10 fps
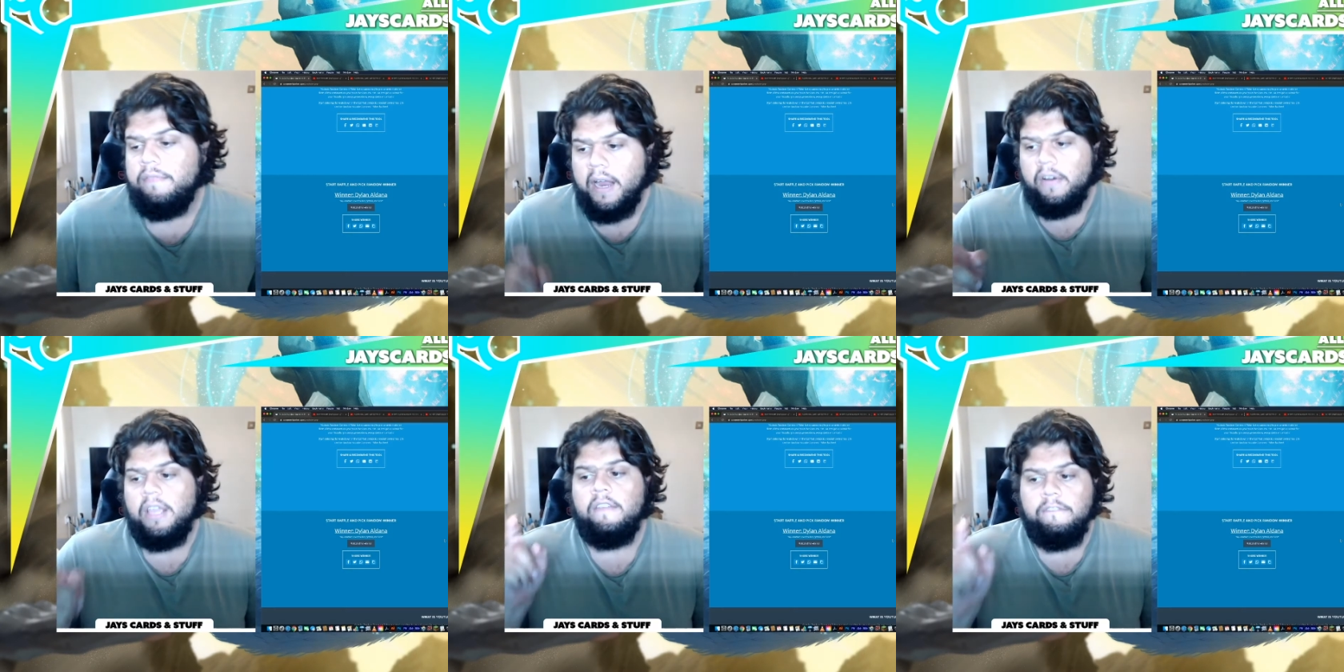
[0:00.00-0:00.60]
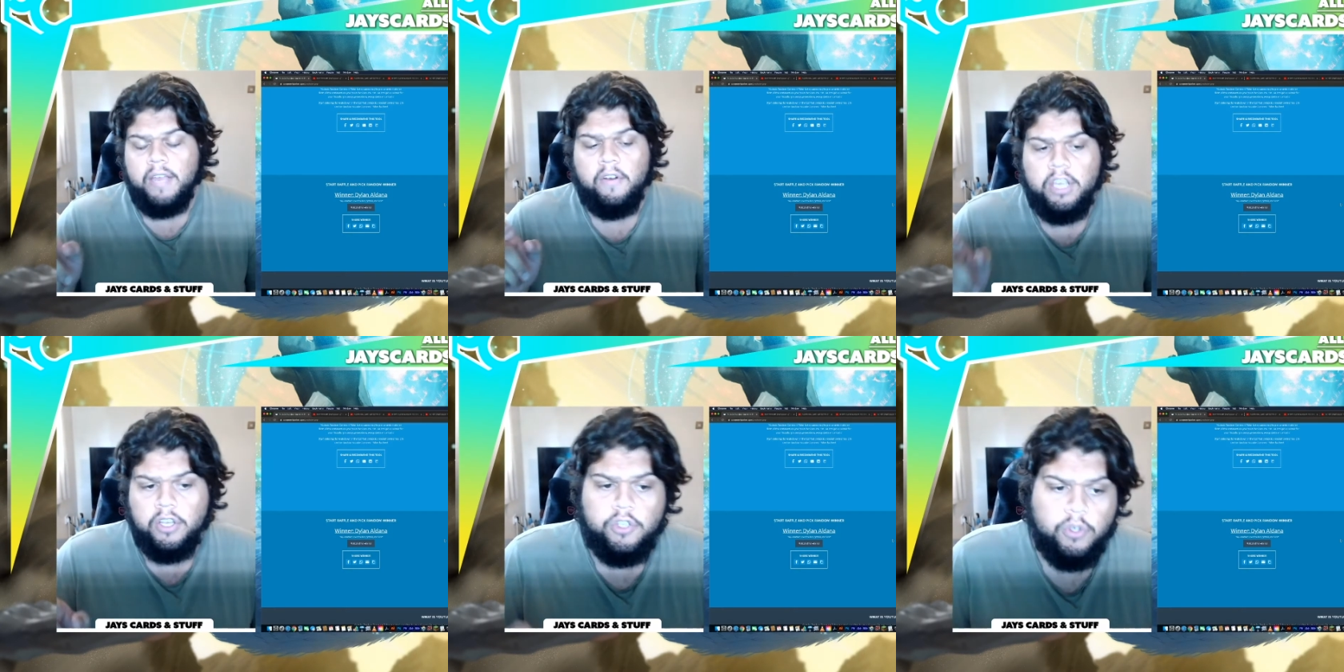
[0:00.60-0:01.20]
Very, very
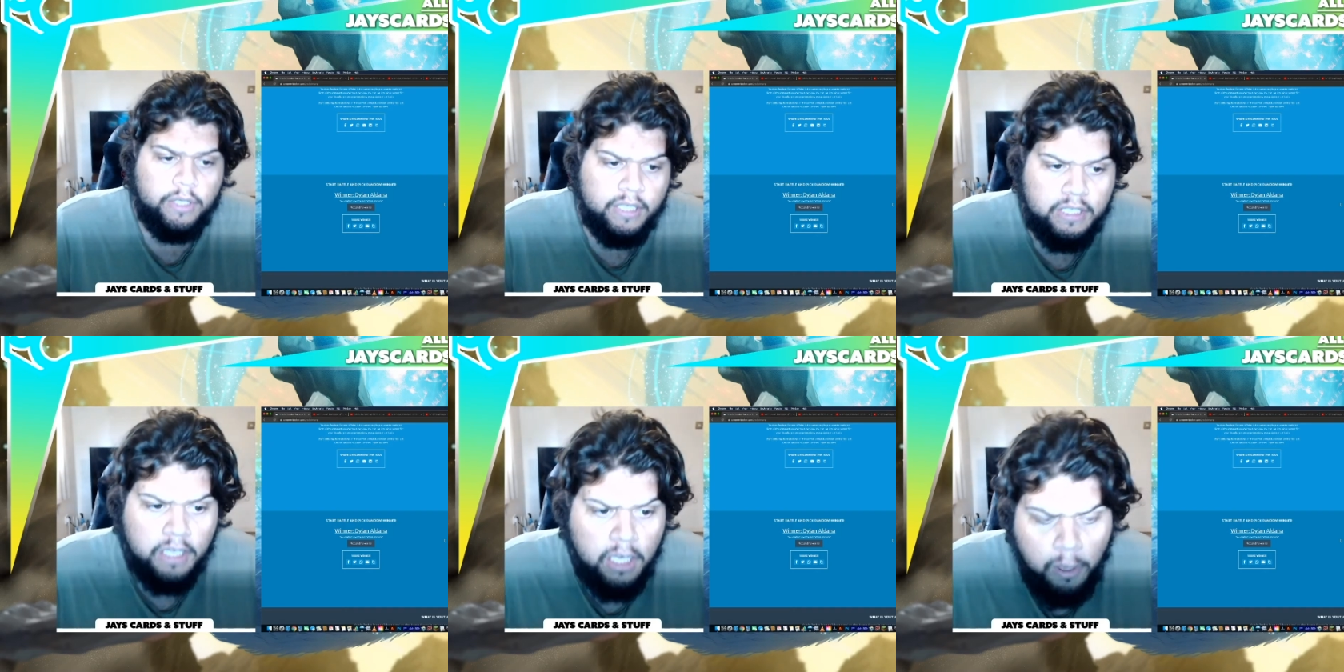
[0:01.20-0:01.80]
good choices.